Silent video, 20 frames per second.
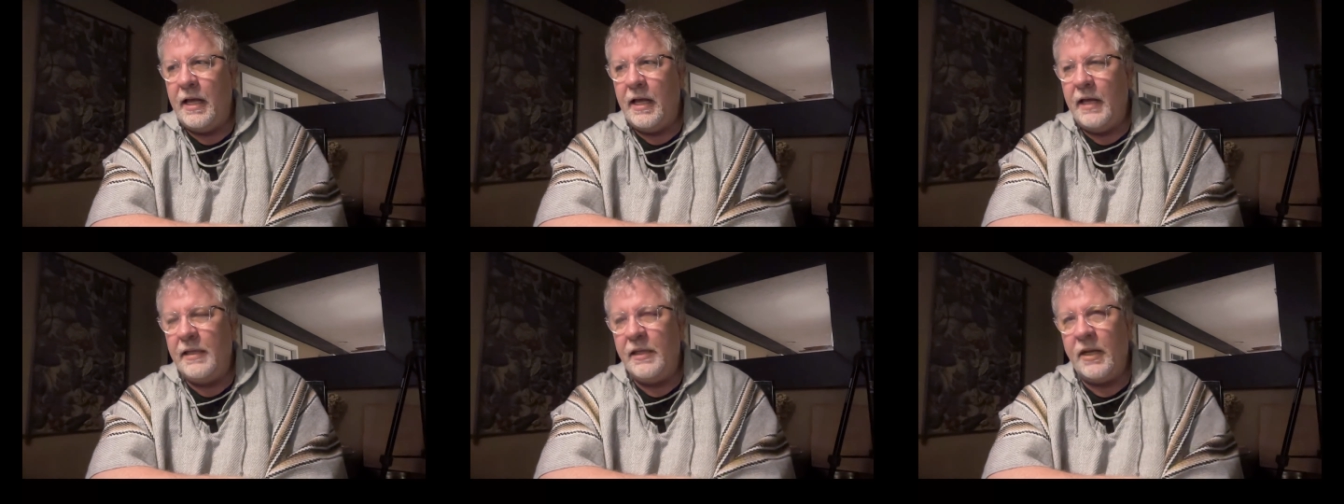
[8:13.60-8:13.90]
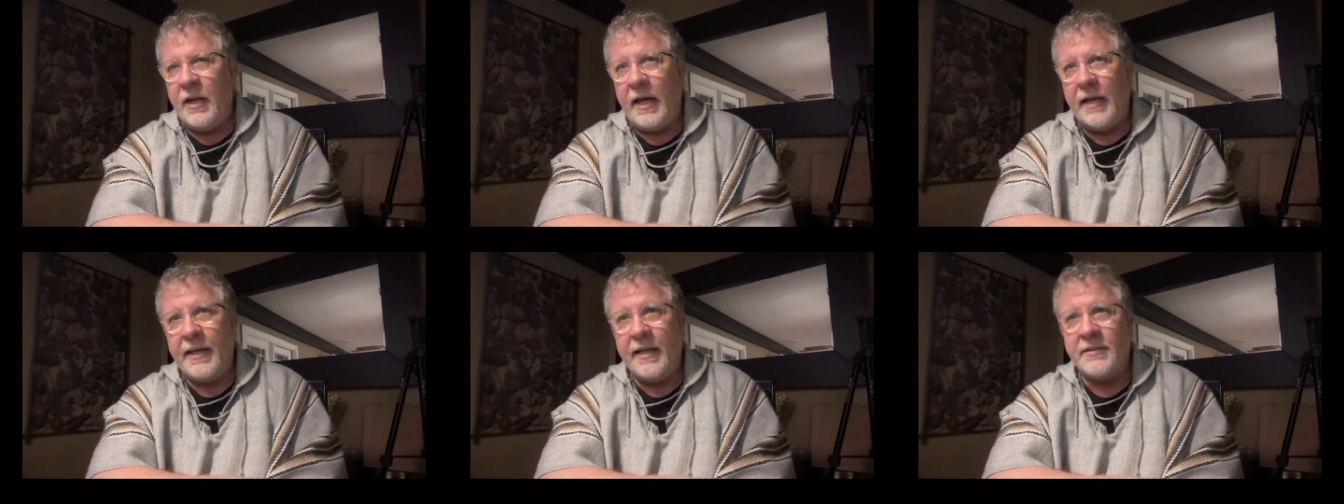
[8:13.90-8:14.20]
you know,
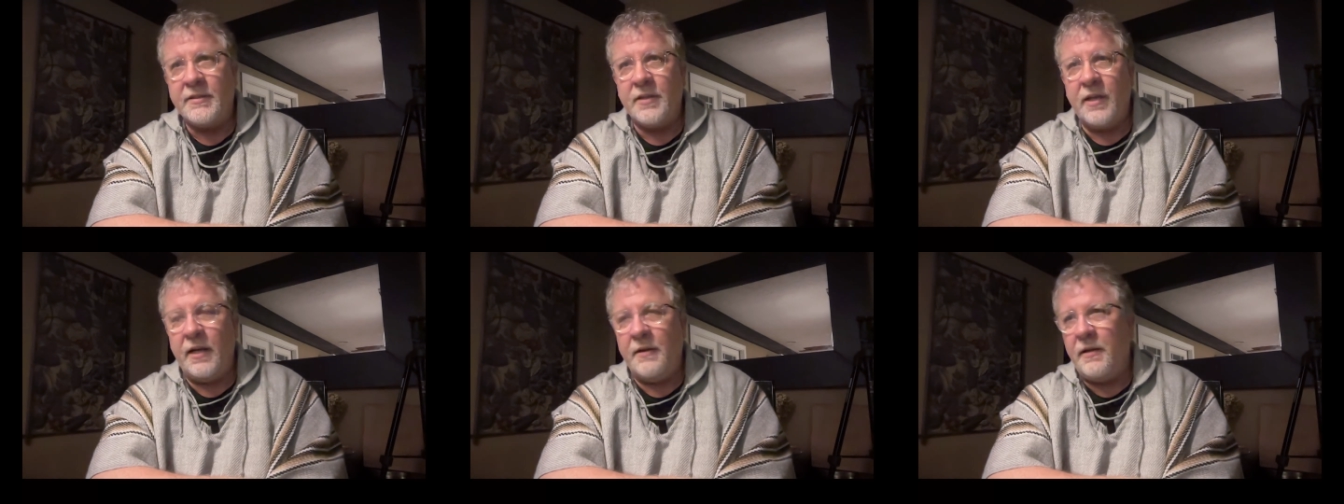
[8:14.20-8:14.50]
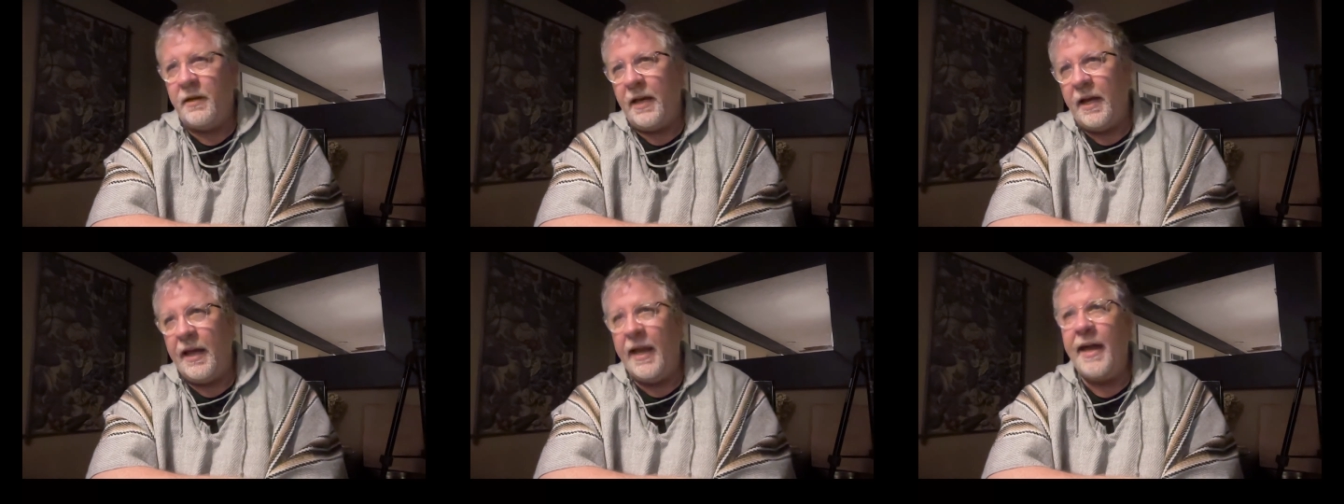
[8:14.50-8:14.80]
I guess uh,
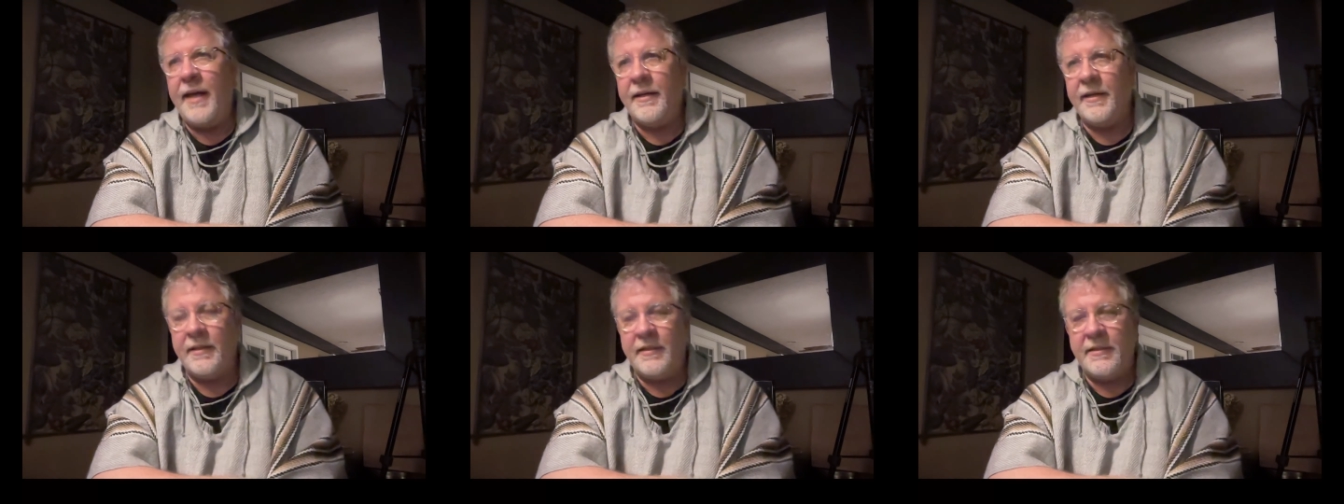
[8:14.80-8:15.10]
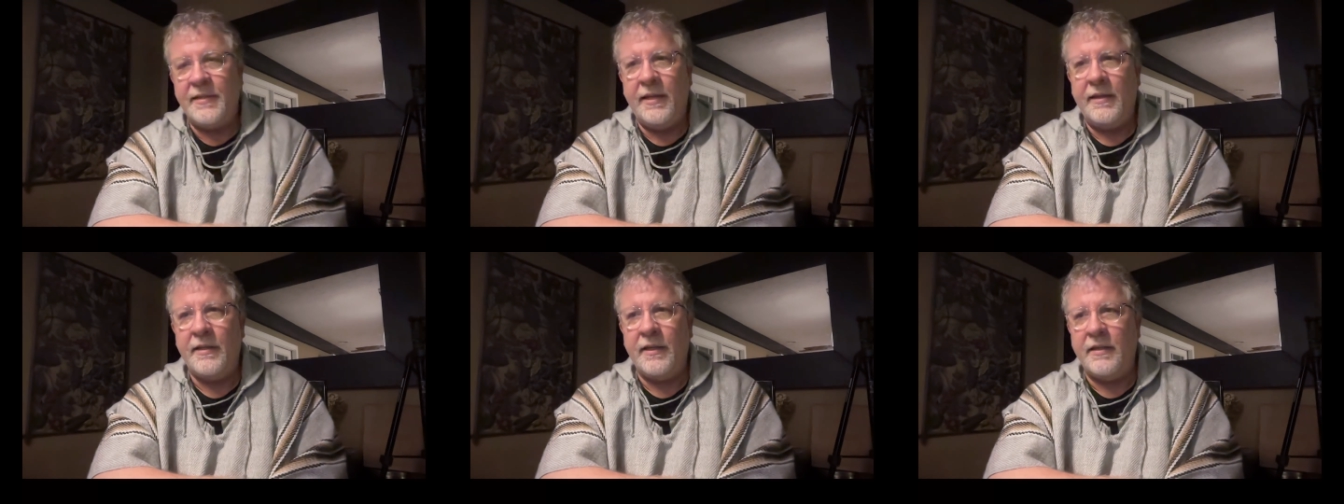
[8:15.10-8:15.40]
I had
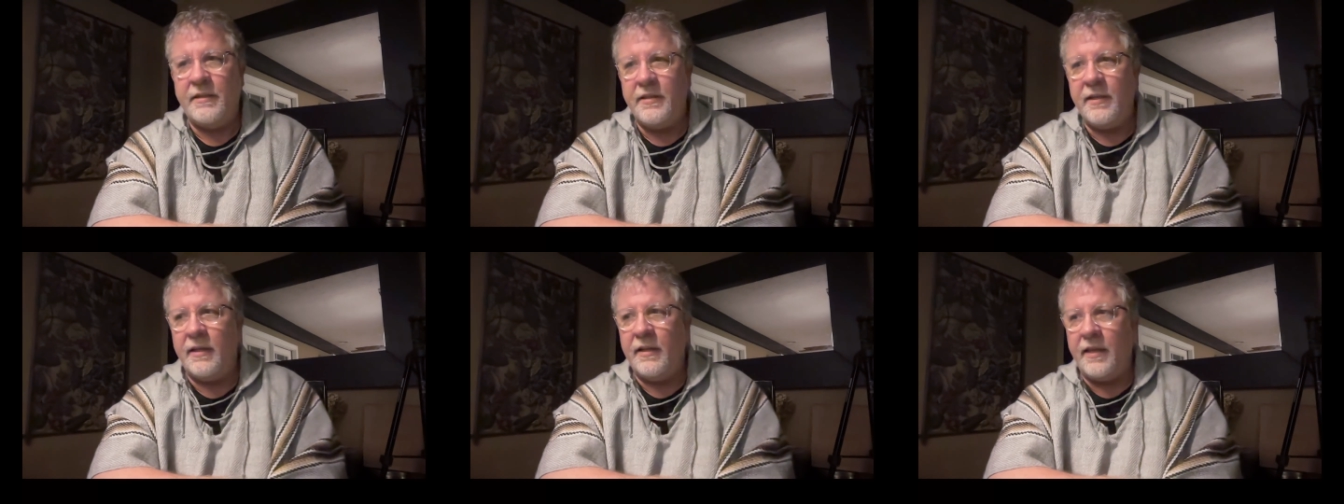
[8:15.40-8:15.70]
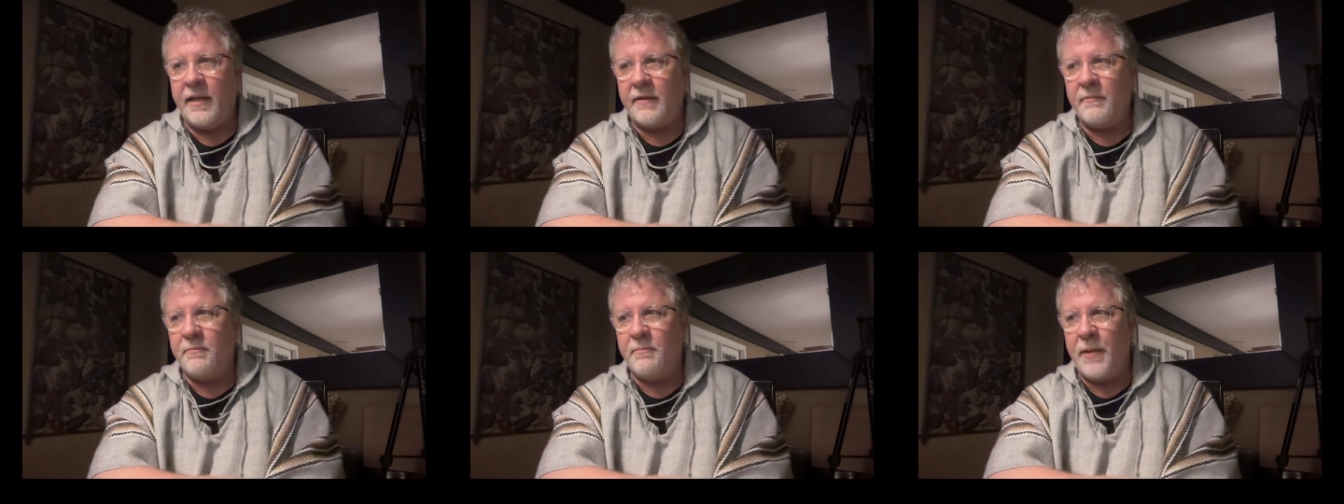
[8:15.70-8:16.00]
intended to
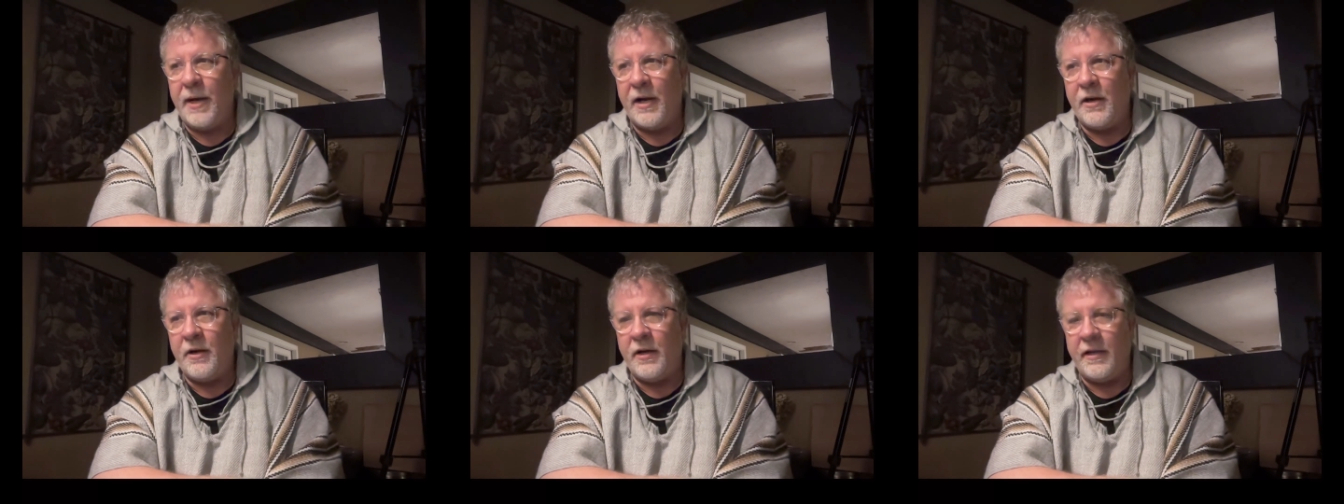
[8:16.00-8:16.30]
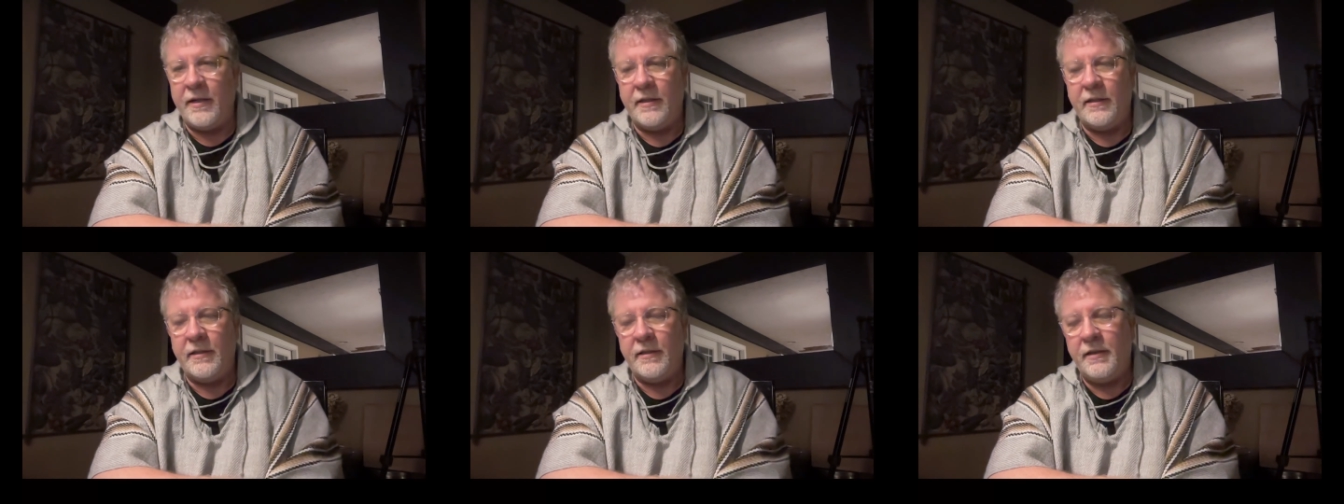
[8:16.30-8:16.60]
like bury
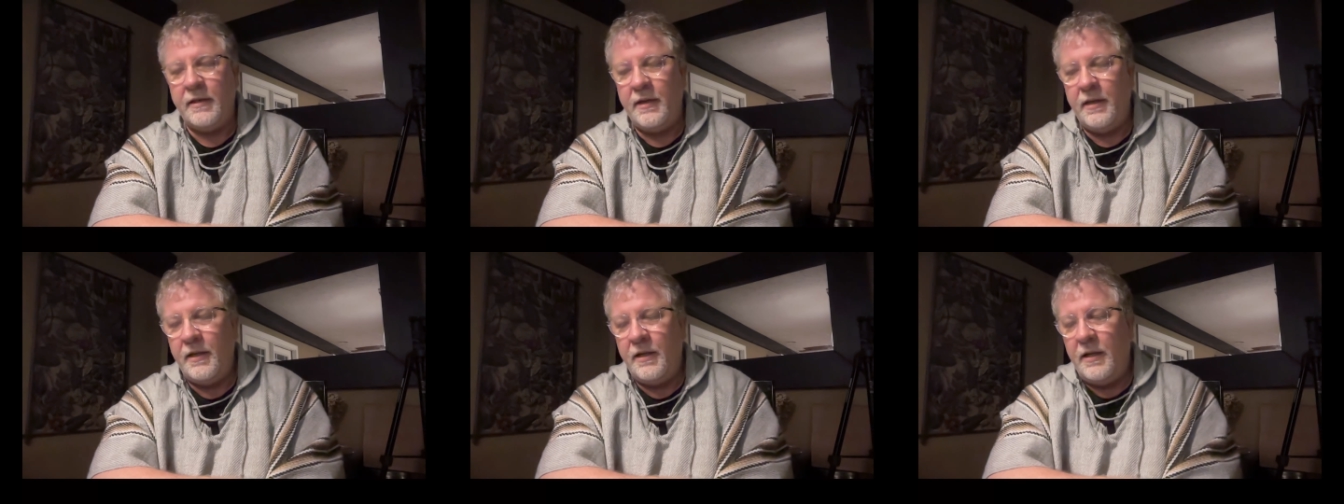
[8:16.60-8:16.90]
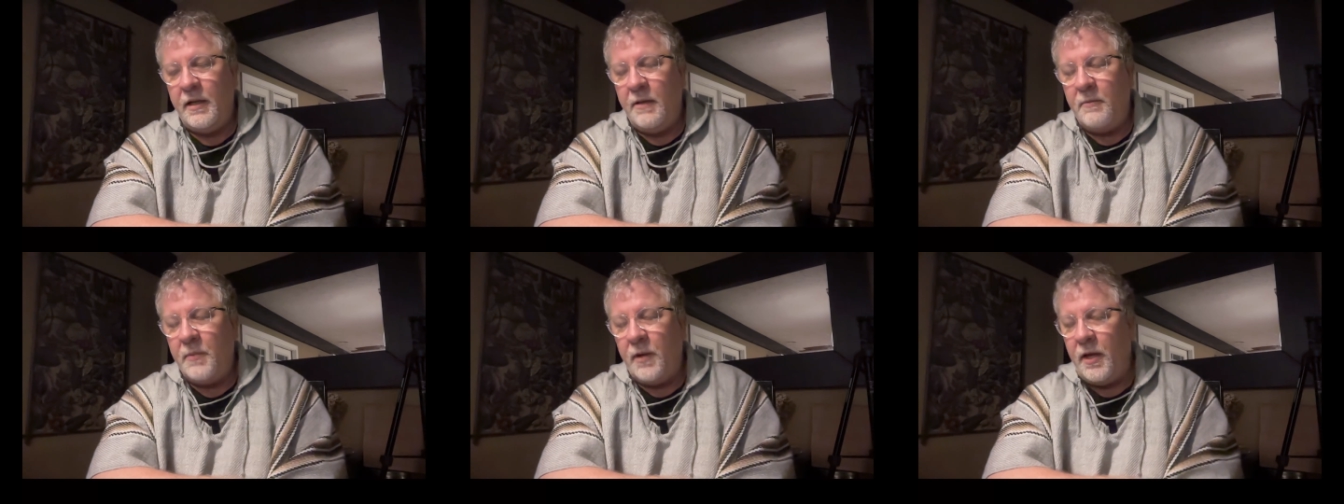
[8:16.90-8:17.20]
it,
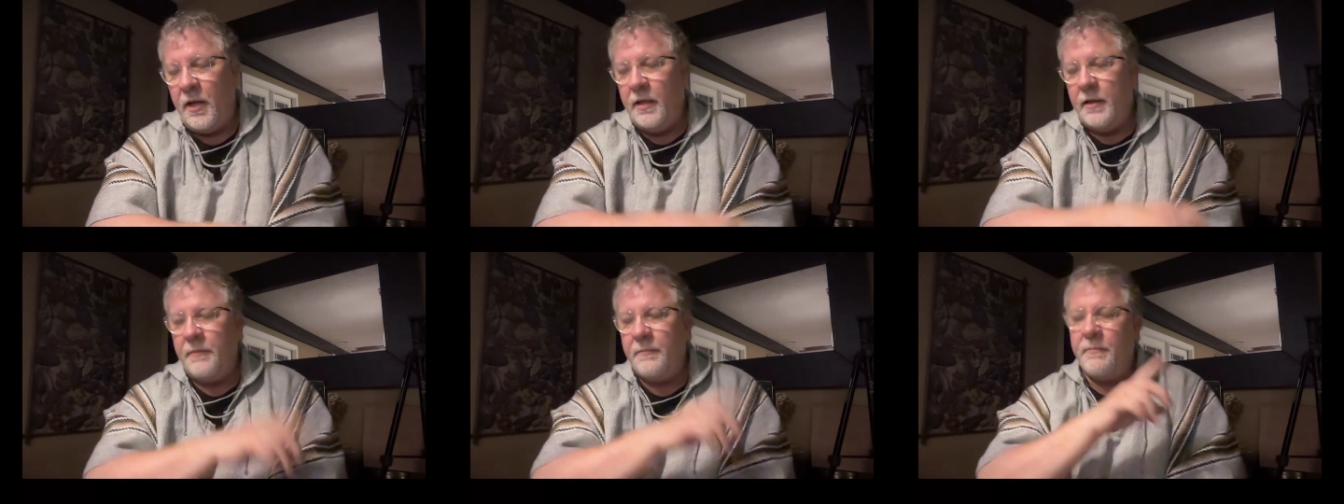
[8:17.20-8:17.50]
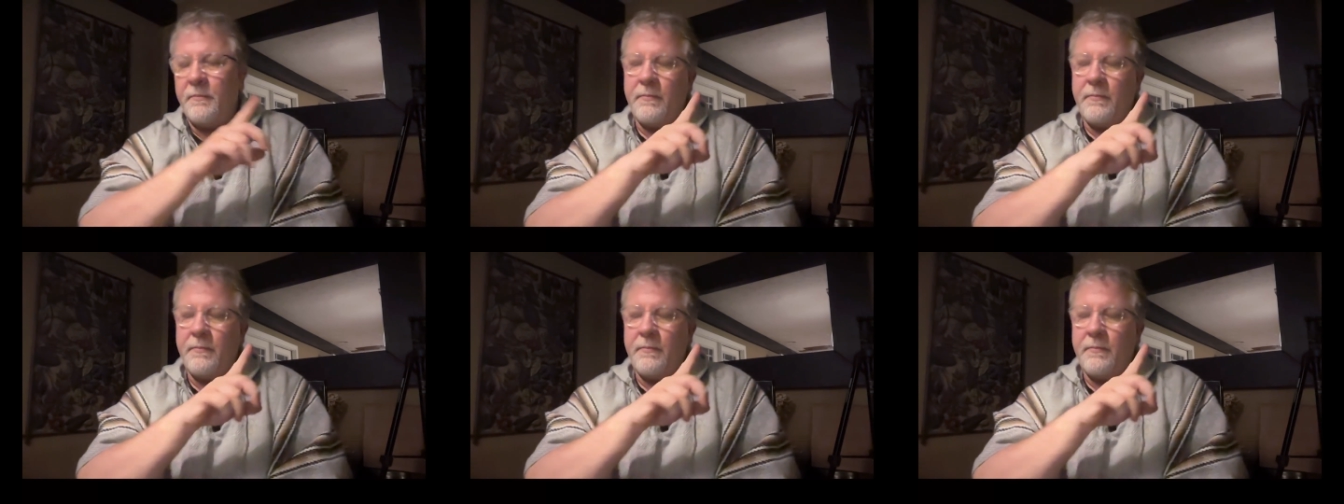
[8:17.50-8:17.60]
but